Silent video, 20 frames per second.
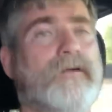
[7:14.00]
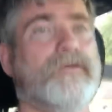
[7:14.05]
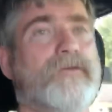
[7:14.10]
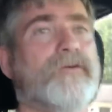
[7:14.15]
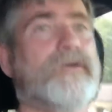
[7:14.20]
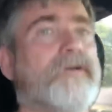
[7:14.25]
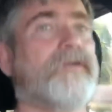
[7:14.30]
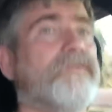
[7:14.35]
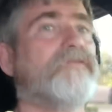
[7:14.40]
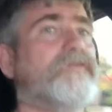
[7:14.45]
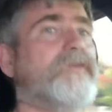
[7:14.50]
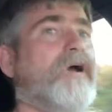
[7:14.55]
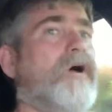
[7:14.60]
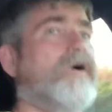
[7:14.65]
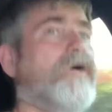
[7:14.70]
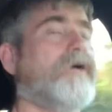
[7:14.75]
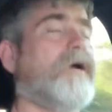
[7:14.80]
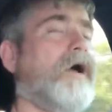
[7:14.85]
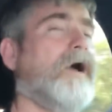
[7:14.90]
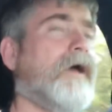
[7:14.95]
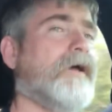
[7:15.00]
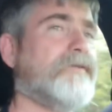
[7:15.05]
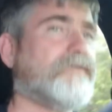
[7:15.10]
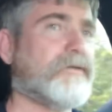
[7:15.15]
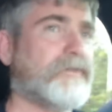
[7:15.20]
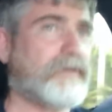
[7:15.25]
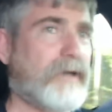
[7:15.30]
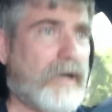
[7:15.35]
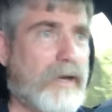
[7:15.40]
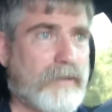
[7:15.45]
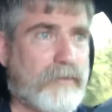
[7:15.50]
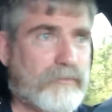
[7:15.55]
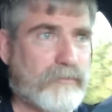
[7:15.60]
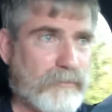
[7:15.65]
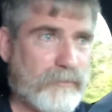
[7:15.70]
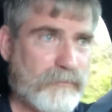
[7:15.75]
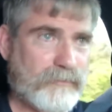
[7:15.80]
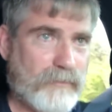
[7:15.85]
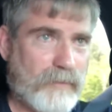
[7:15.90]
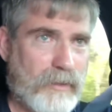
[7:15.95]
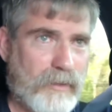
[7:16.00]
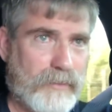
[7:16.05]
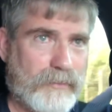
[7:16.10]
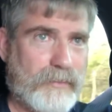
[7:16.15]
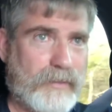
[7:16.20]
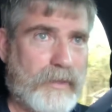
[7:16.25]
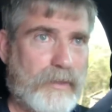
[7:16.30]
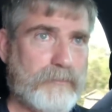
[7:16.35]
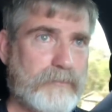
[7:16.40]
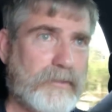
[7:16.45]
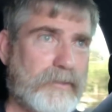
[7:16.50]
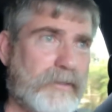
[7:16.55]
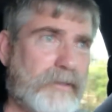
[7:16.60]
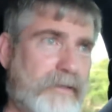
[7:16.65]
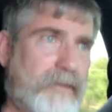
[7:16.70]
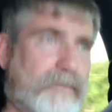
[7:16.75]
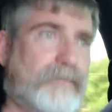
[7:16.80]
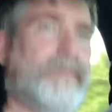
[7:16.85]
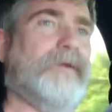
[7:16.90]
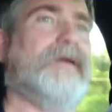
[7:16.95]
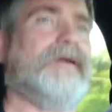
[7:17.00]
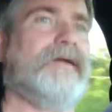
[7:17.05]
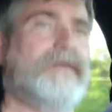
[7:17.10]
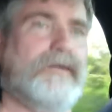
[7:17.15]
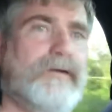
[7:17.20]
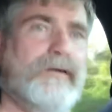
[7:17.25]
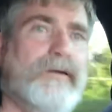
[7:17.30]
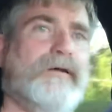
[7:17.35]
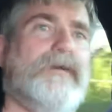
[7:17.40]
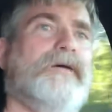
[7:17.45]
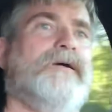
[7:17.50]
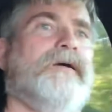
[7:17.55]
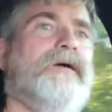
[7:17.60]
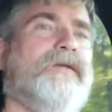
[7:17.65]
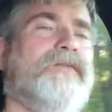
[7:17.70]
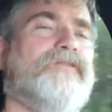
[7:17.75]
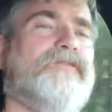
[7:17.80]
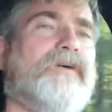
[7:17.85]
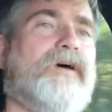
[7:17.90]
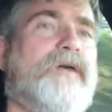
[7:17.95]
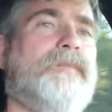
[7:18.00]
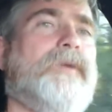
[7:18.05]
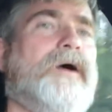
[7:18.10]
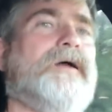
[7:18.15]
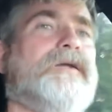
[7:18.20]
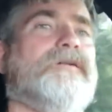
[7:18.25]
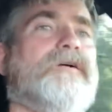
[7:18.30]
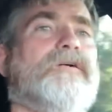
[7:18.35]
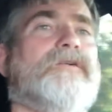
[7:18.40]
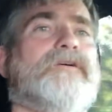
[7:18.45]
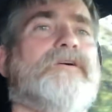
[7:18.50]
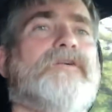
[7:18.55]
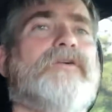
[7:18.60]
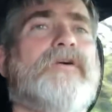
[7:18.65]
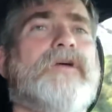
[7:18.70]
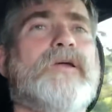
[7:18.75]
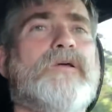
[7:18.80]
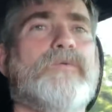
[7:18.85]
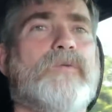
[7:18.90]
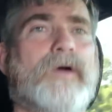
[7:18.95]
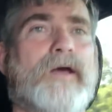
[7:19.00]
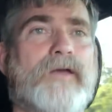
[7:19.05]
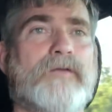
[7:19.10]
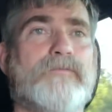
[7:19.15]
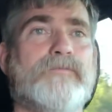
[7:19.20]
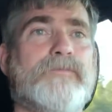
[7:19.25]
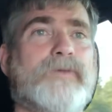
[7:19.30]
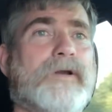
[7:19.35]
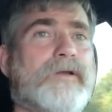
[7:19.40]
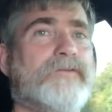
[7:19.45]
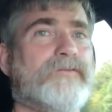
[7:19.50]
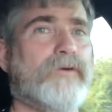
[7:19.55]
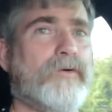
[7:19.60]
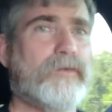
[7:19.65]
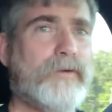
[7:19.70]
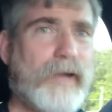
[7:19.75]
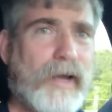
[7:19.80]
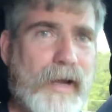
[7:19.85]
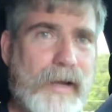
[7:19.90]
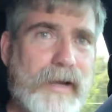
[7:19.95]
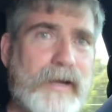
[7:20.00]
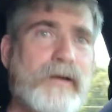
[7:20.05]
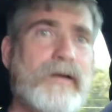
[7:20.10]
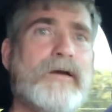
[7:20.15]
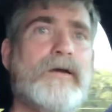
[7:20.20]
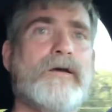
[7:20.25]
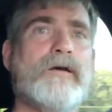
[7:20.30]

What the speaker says: You're going to see all kinds of doctrines on there, believe me, and some I don't agree with, but it's okay.